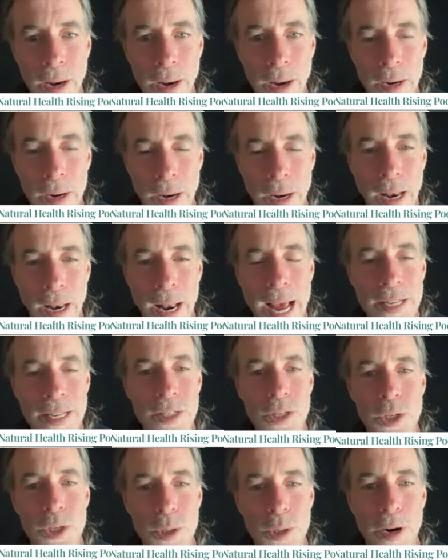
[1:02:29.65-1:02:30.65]

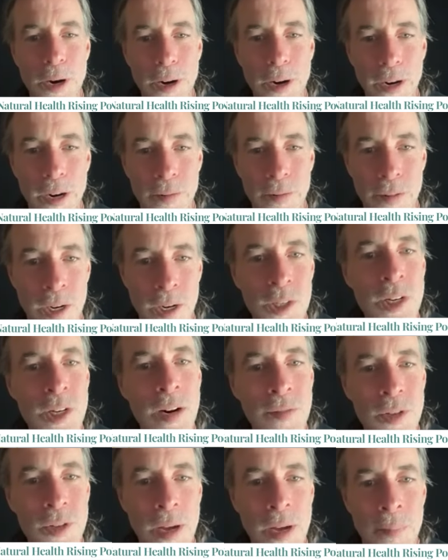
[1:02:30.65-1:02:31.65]
less superior version
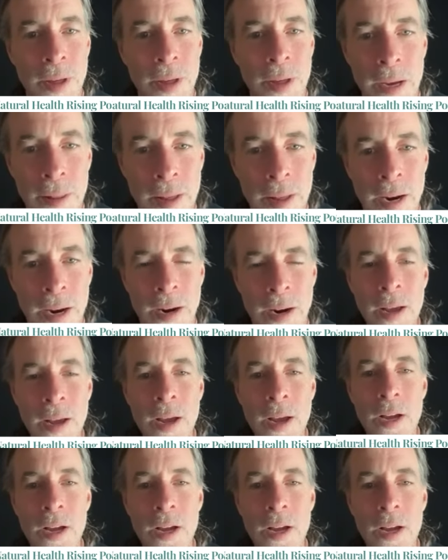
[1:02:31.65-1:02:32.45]
of something than